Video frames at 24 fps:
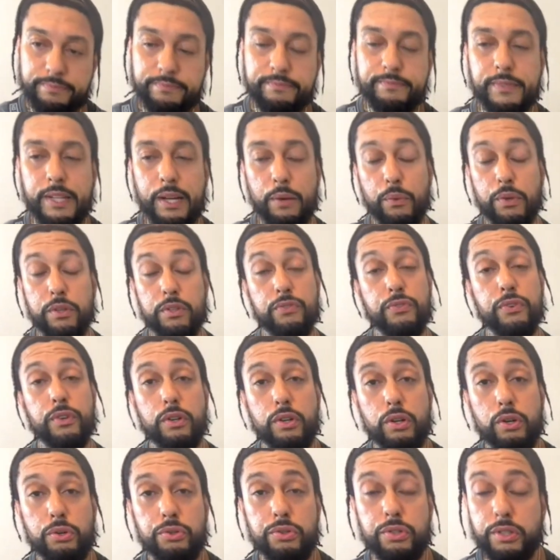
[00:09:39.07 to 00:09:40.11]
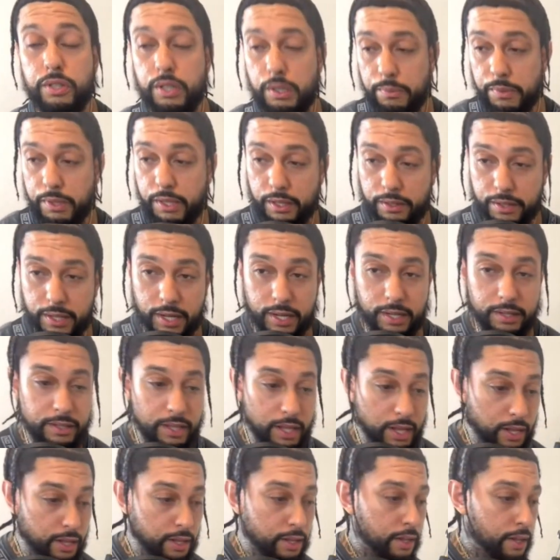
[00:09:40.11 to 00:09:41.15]
that wasn't for the culture. I'm gonna leave that at
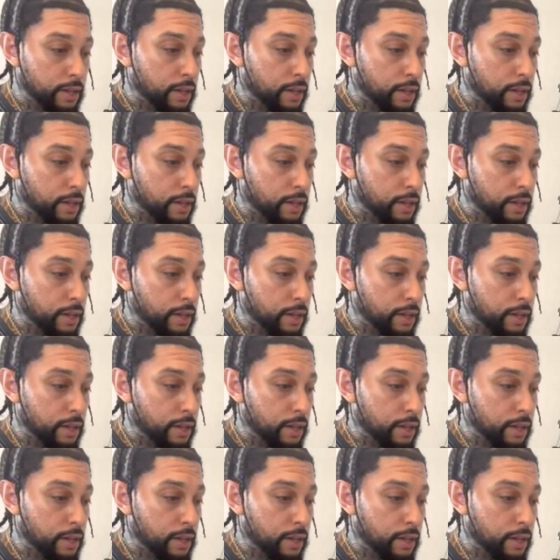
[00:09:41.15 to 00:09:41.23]
that.